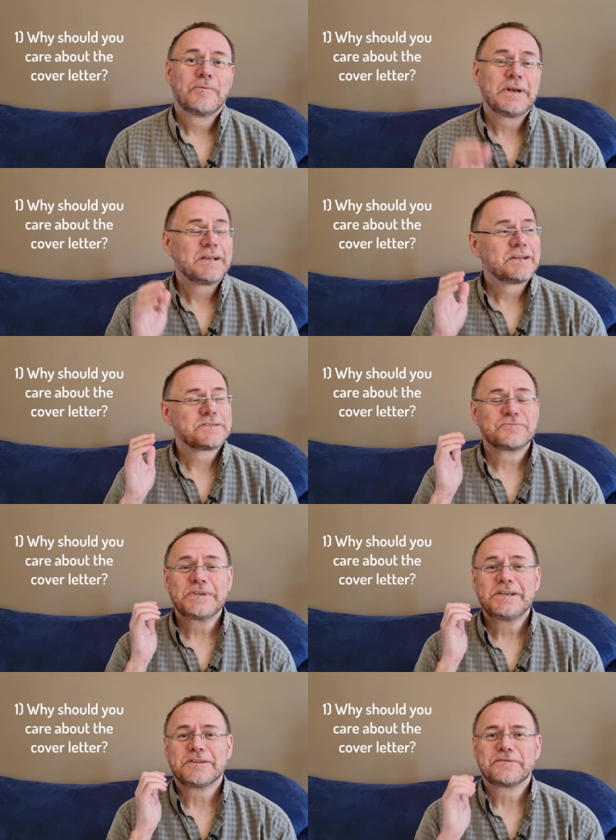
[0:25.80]
Well, it is
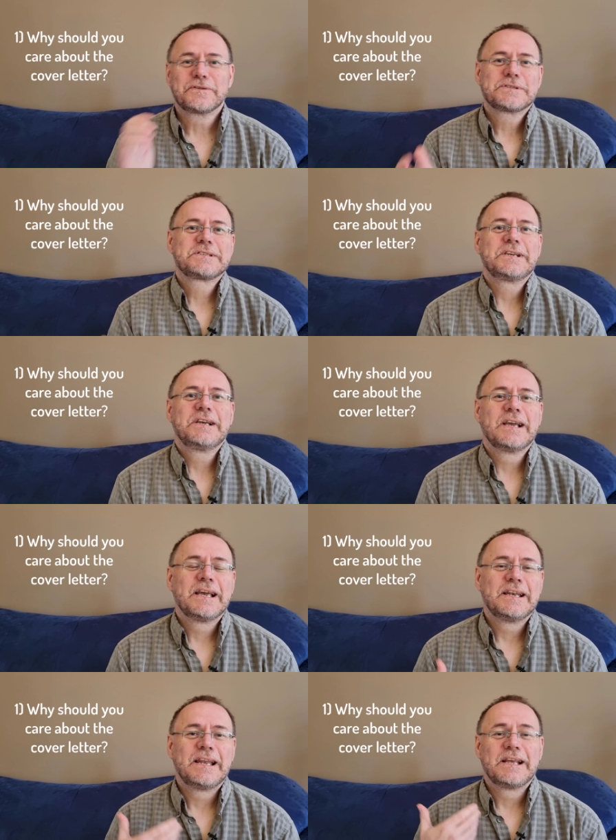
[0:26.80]
really the first thing
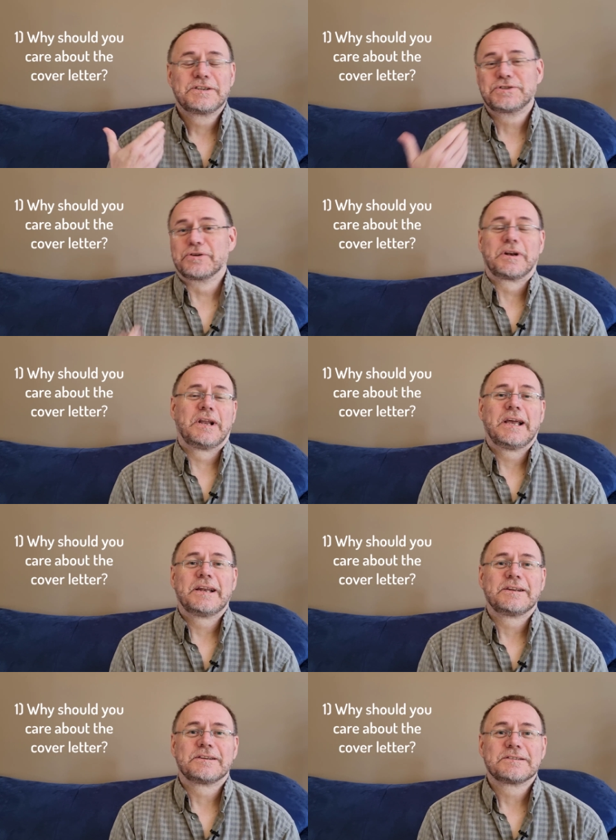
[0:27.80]
a journal
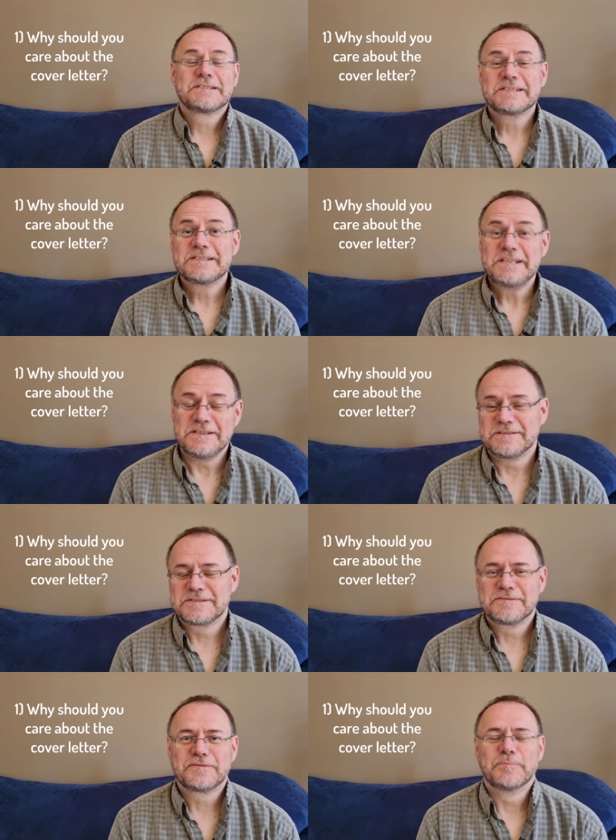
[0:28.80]
editor
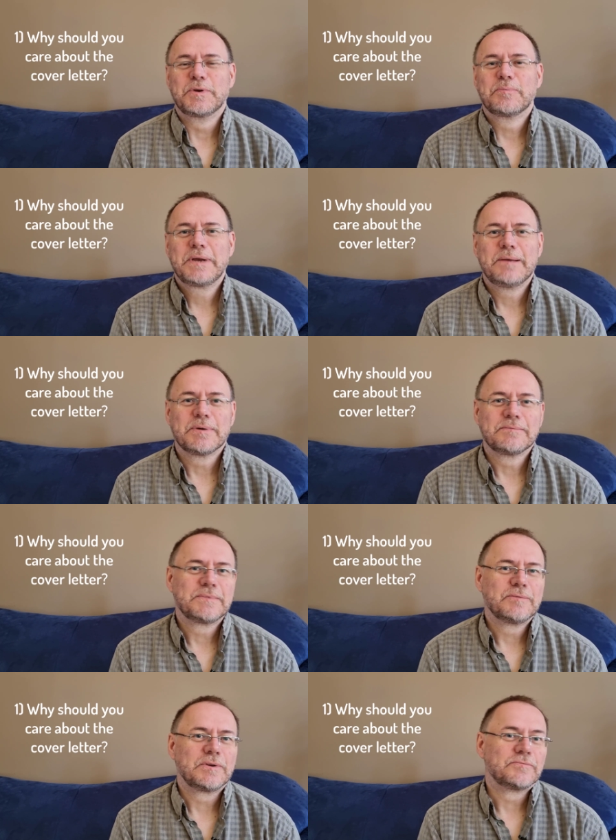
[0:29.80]
sees from your paper.
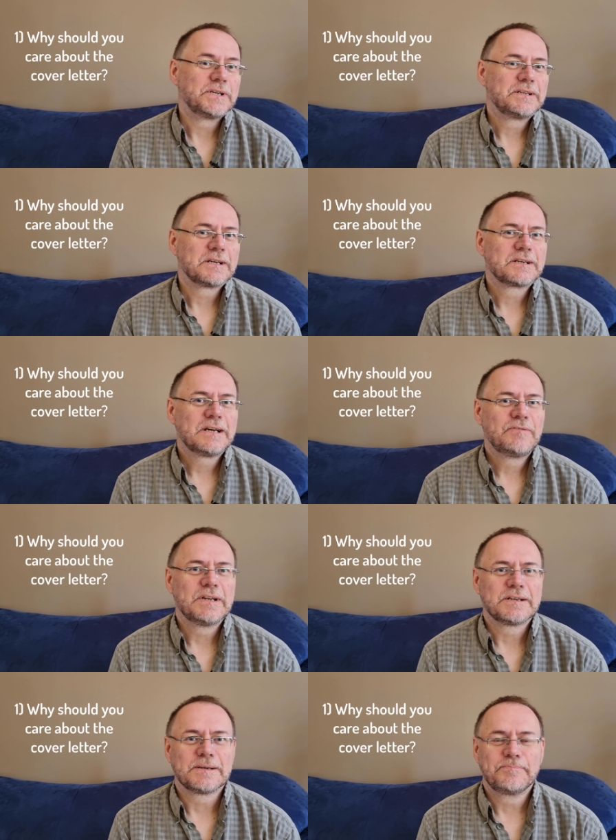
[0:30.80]
They will read that cover
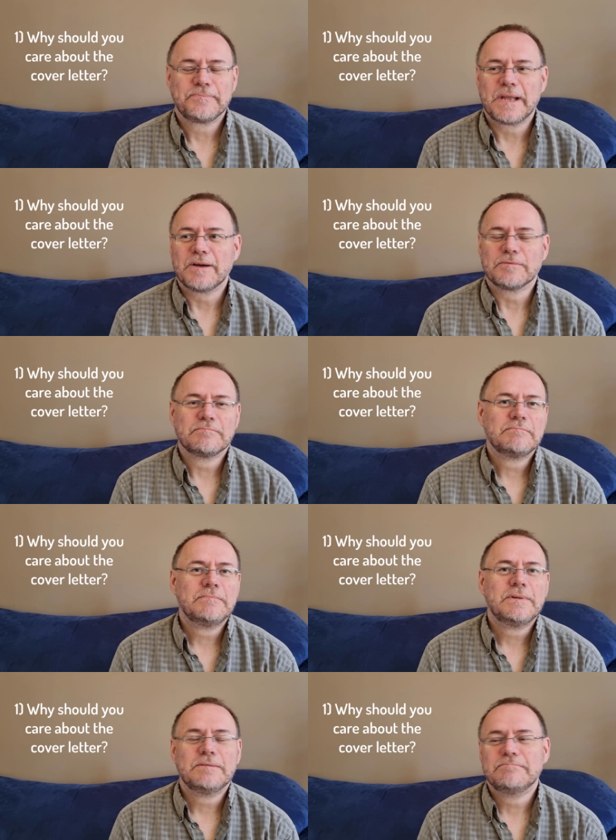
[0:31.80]
letter. Now,
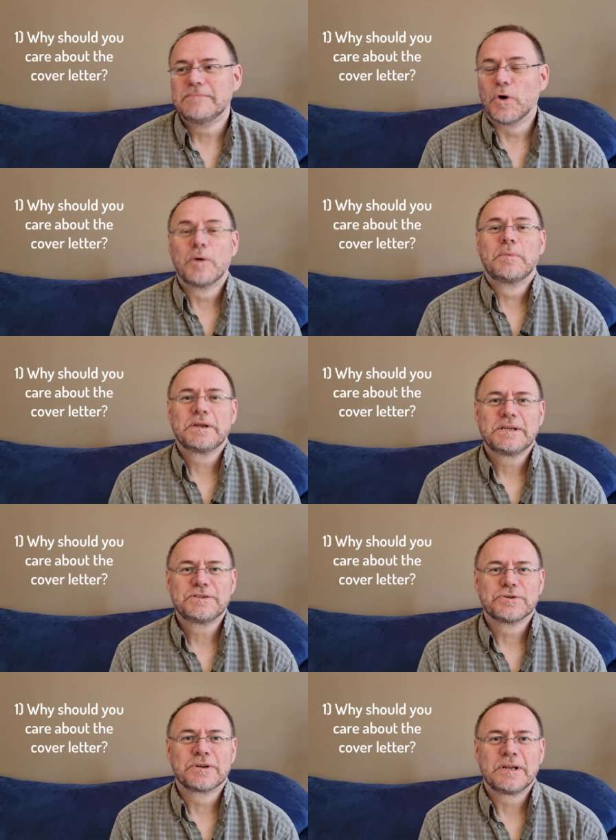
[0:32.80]
normally
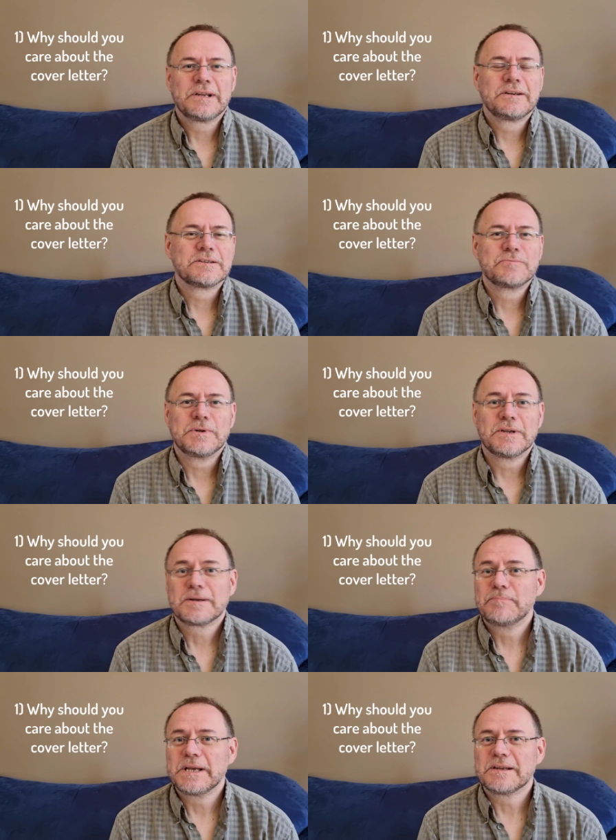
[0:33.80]
journal editors will
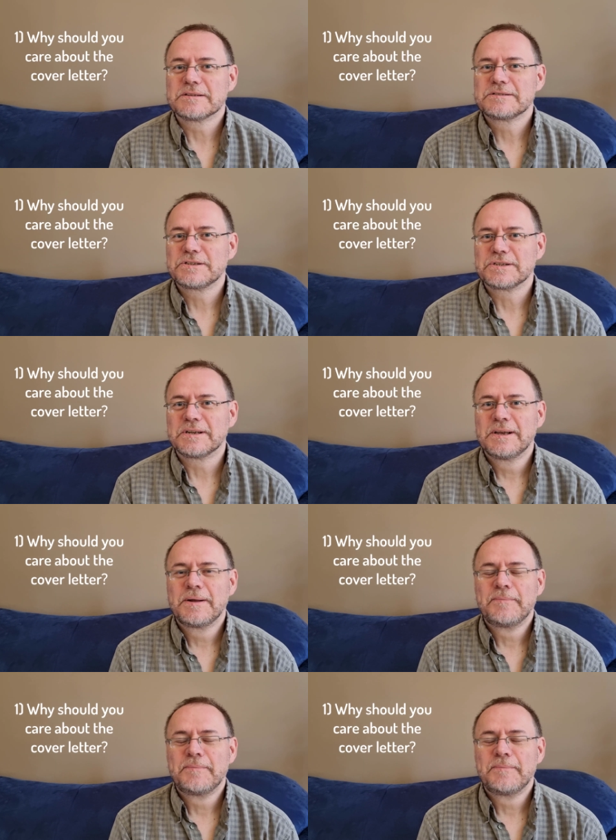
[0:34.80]
not make a decision